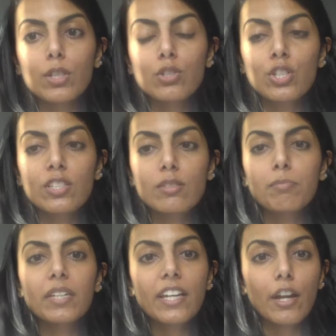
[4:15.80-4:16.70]
just
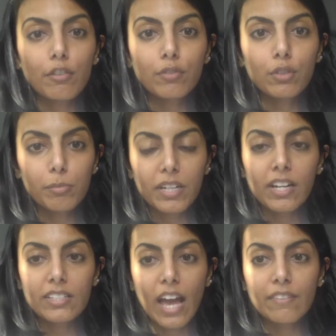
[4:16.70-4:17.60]
be careful
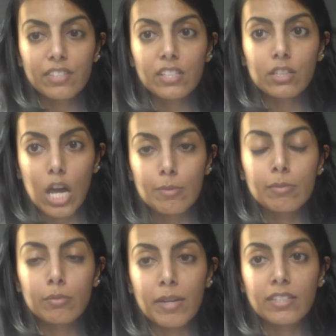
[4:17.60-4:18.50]
because I've seen a lot of
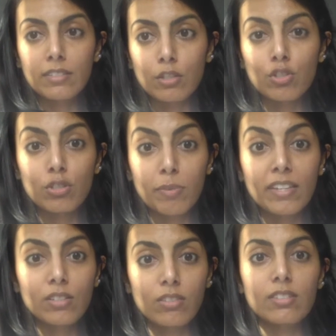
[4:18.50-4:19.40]
people make decisions
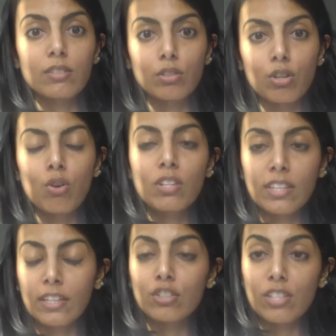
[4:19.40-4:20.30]
based on this alone, and
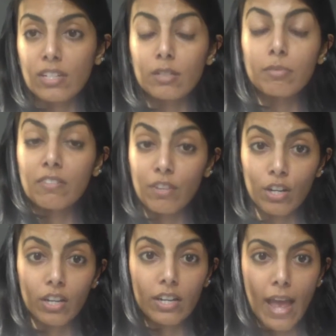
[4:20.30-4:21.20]
they just end up being
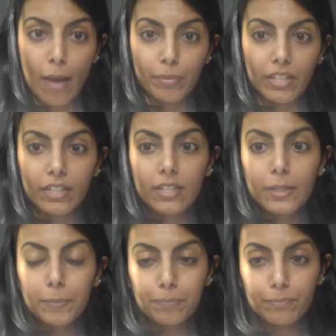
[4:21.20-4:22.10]
very unhappy.
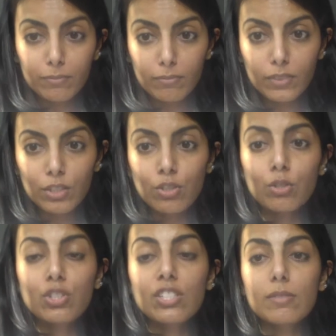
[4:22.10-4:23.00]

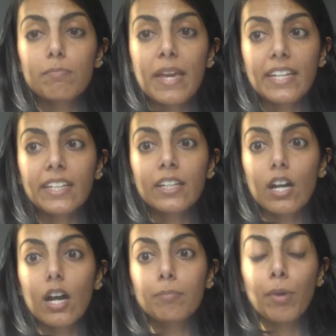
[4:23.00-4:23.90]
So just make it
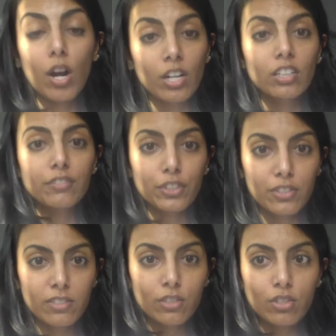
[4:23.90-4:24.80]
a part of your
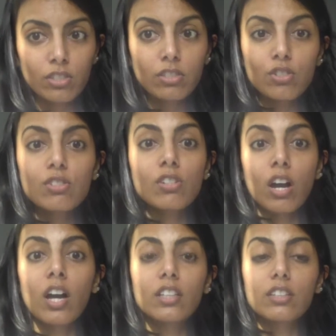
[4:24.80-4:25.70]
decision, just
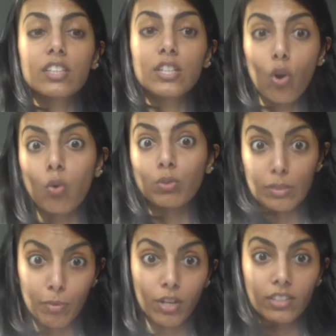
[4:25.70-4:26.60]
not the
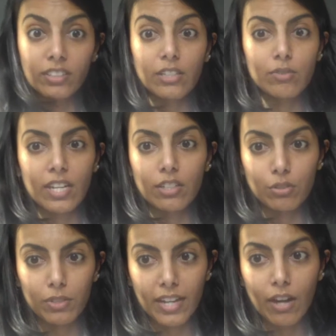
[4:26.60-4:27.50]
only part that you take
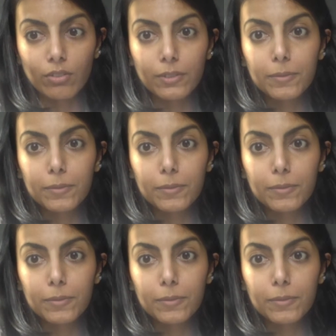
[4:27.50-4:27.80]
into account.